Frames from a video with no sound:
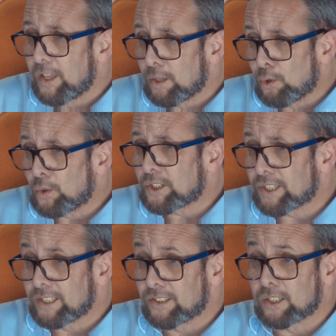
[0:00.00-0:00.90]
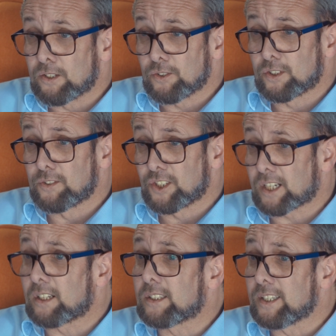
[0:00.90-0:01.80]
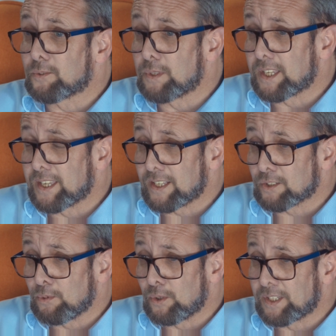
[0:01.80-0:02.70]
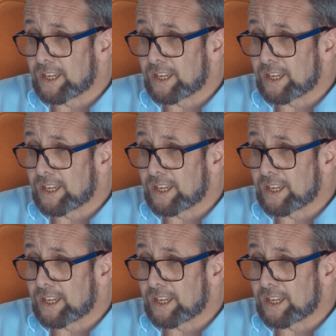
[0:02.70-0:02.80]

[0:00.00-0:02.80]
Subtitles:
In the broader sense, there's lots of subtleties within NetSupport